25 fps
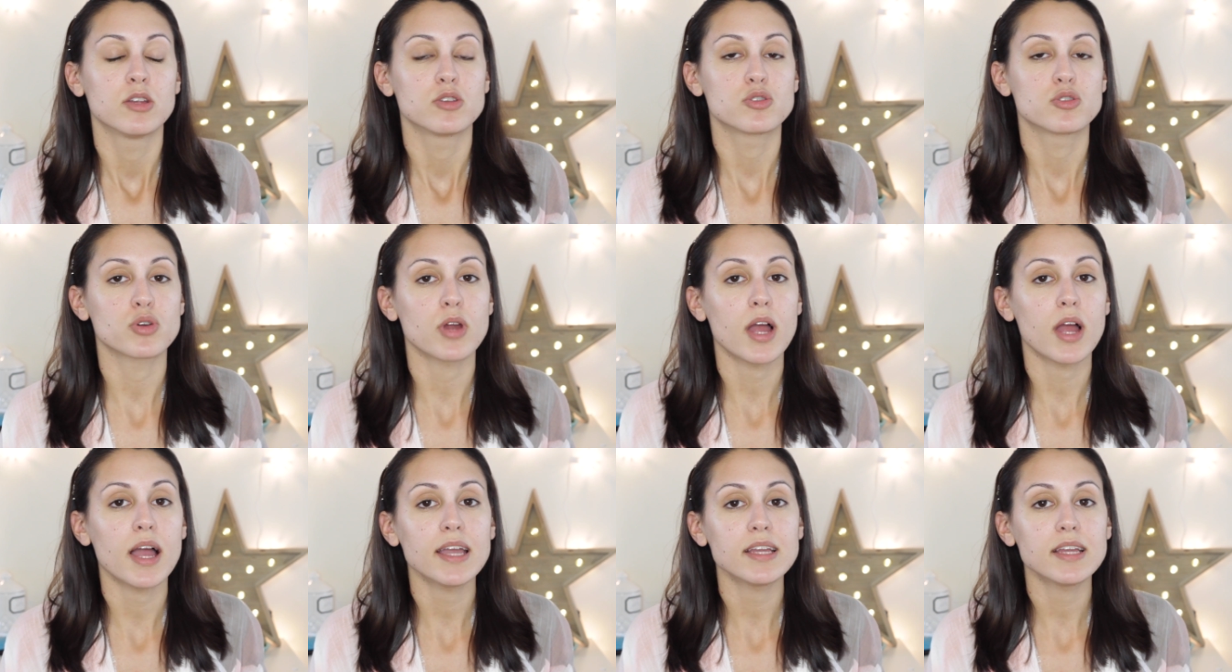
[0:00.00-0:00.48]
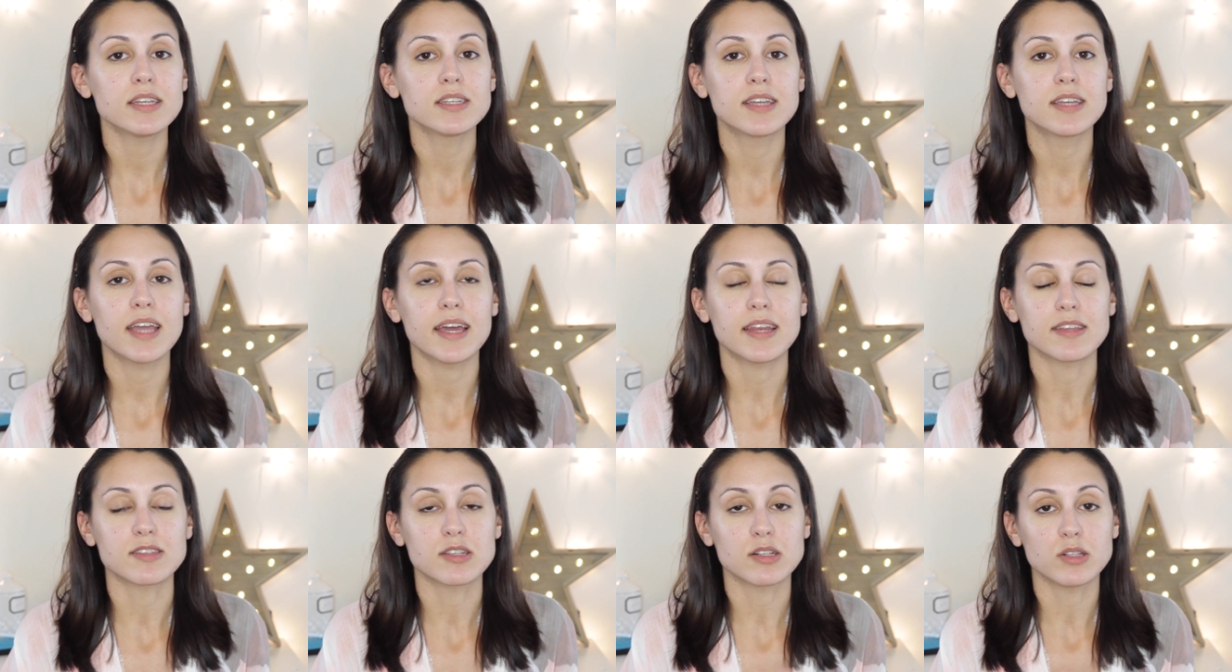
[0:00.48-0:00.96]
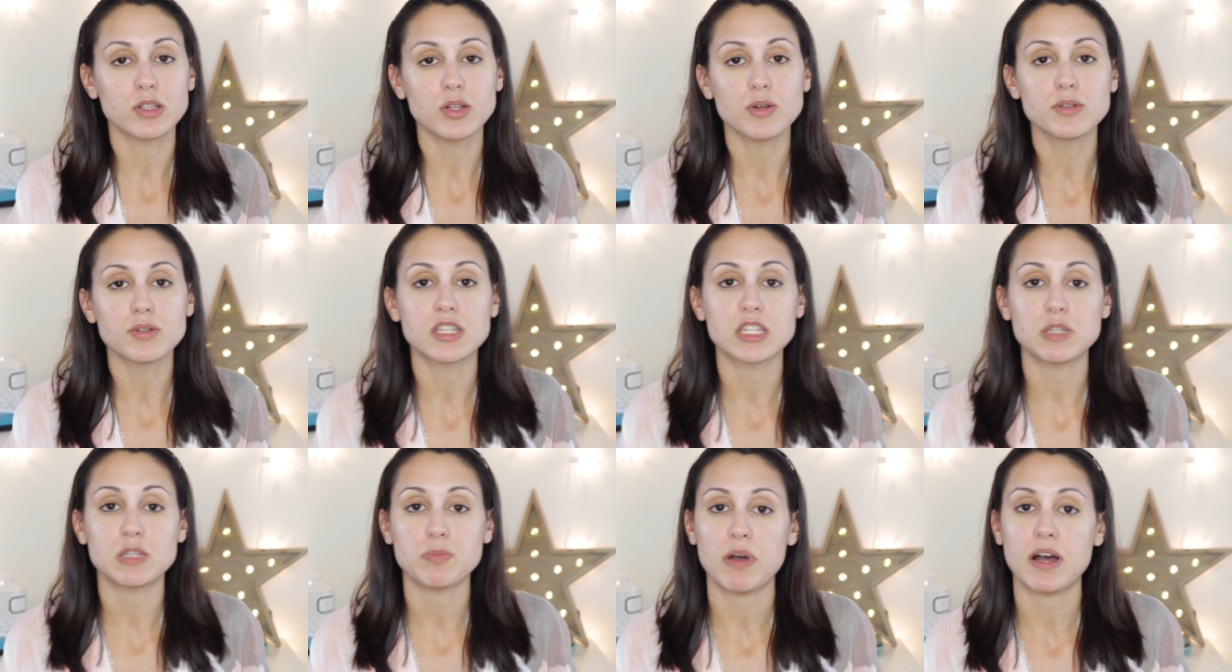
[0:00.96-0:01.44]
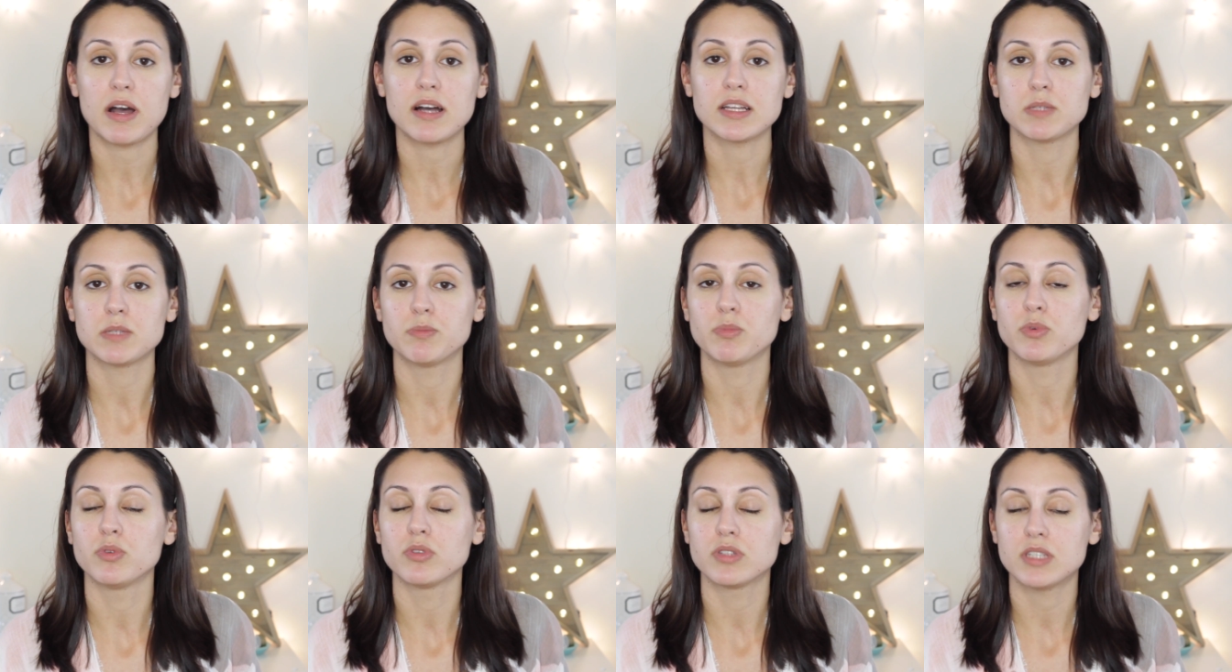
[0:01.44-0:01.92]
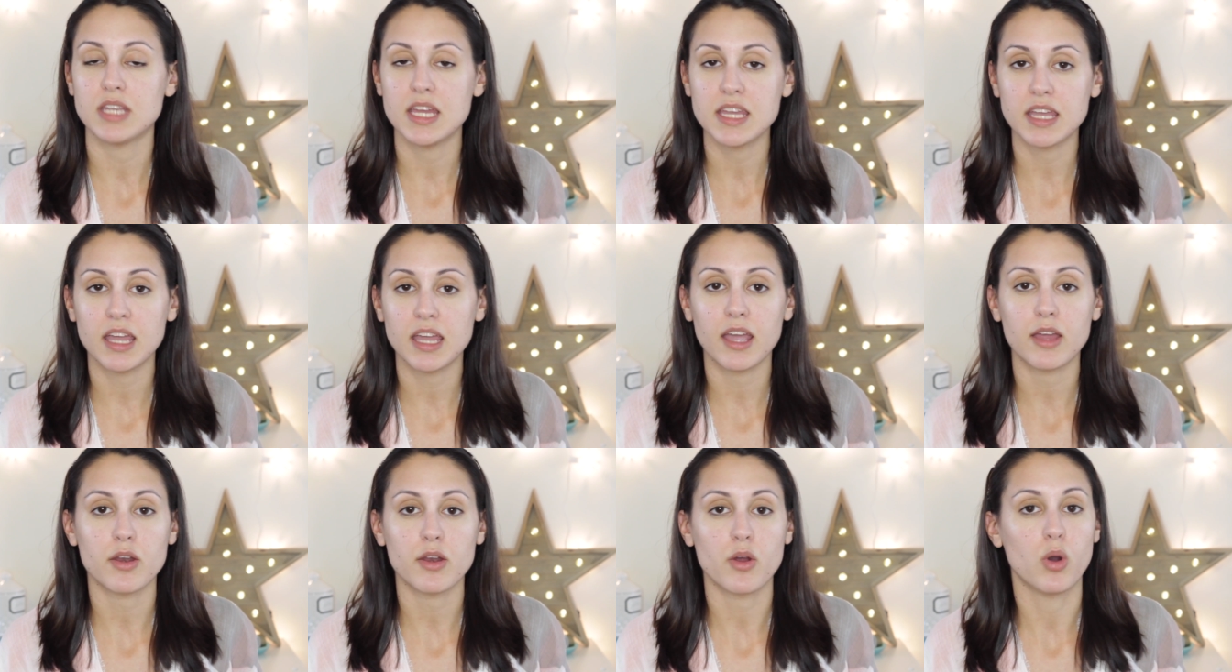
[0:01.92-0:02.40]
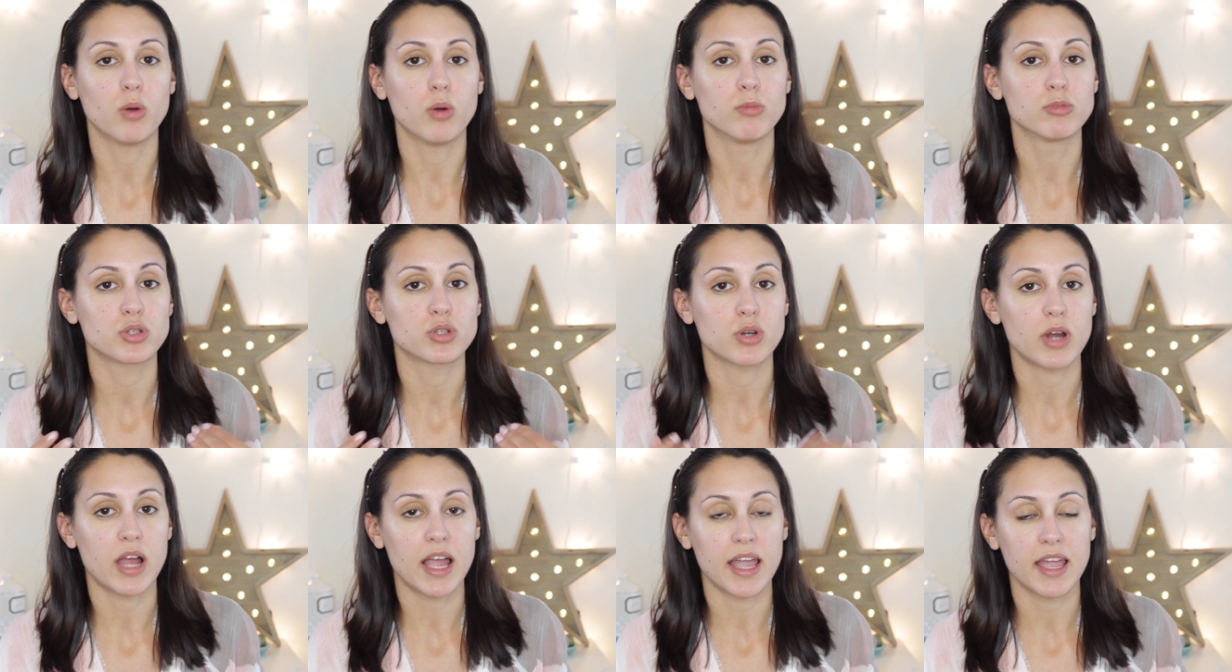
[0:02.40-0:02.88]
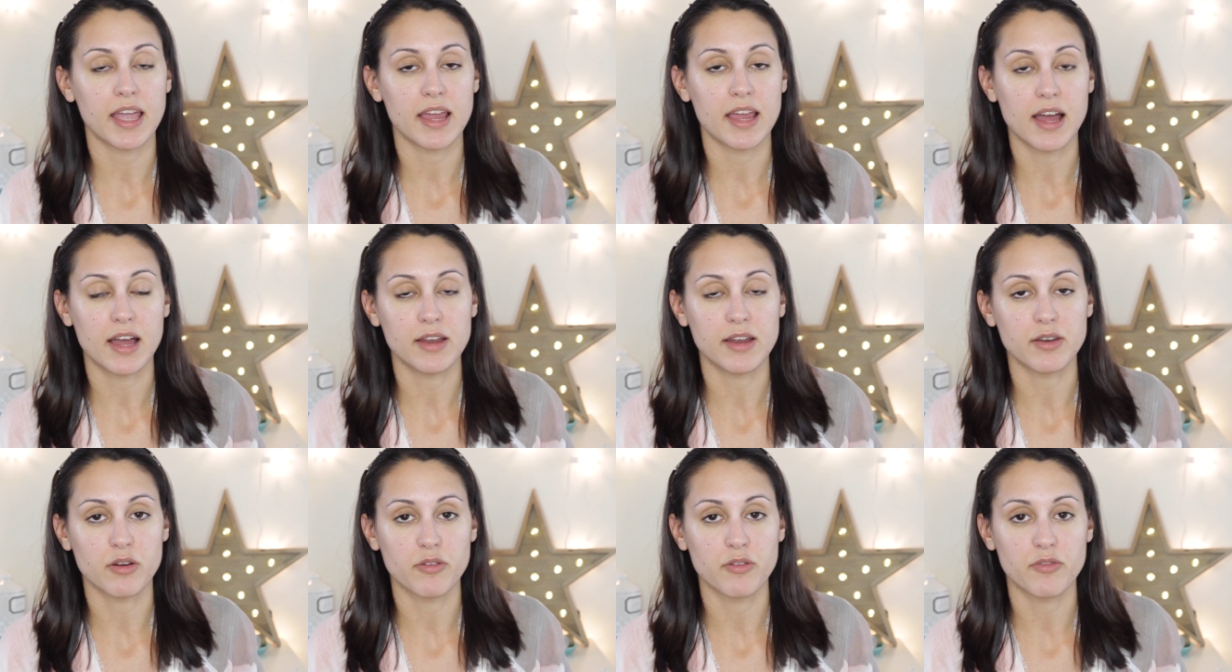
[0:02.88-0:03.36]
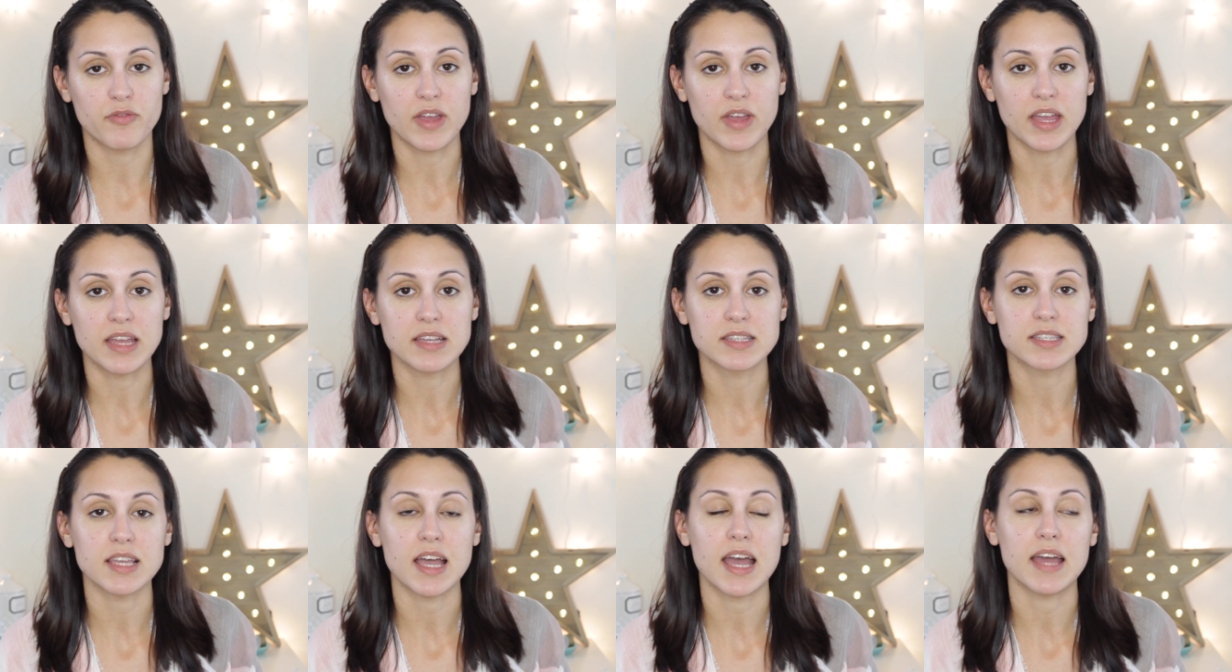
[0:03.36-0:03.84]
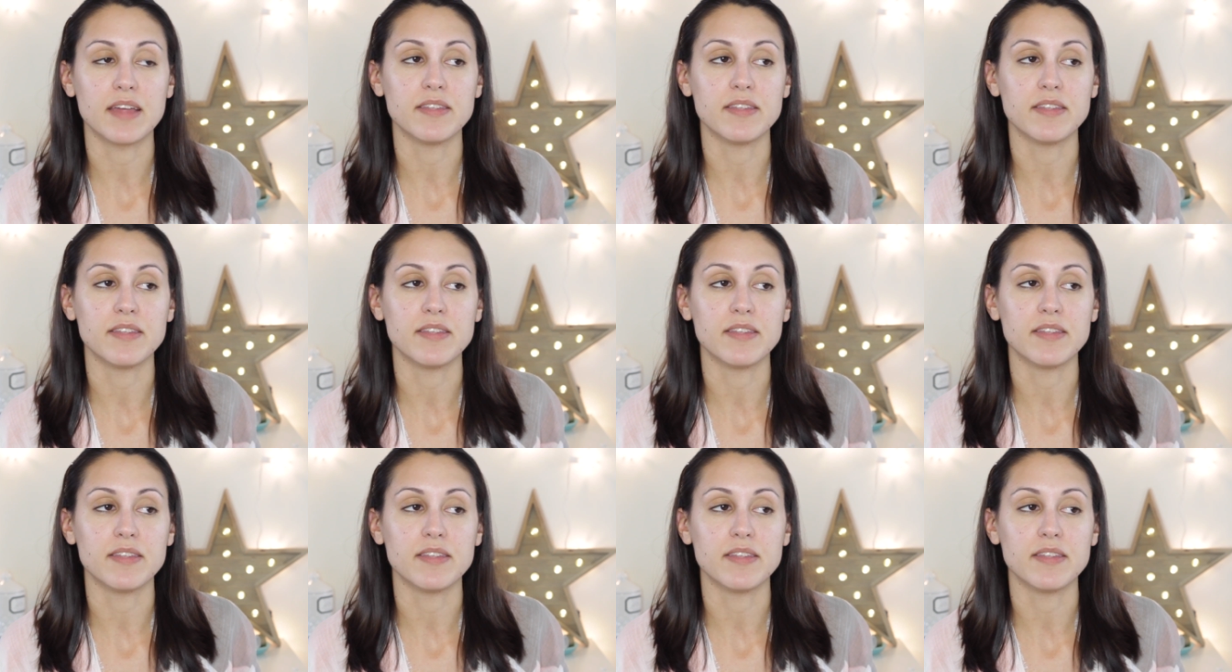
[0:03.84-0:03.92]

trying to get as close as possible, taking it home, trying it on your face,